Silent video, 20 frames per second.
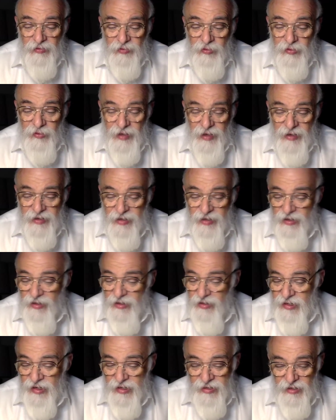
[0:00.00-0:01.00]
food as it
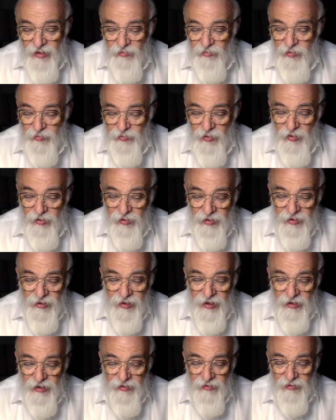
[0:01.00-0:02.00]
is has not been broken
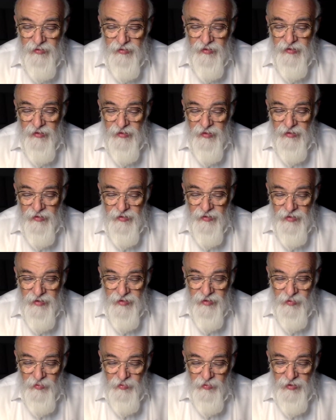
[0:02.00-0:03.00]
down and
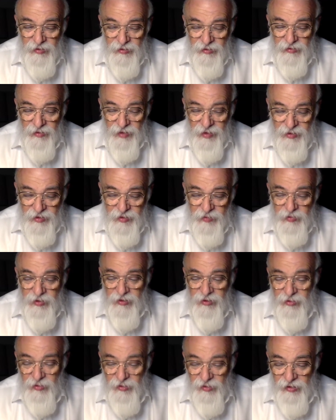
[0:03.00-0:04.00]
is not being grasped
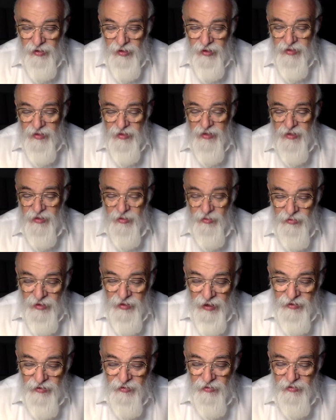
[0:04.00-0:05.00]
and internalized. There's no
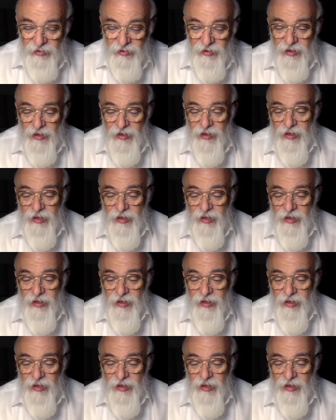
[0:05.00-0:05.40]
tainug.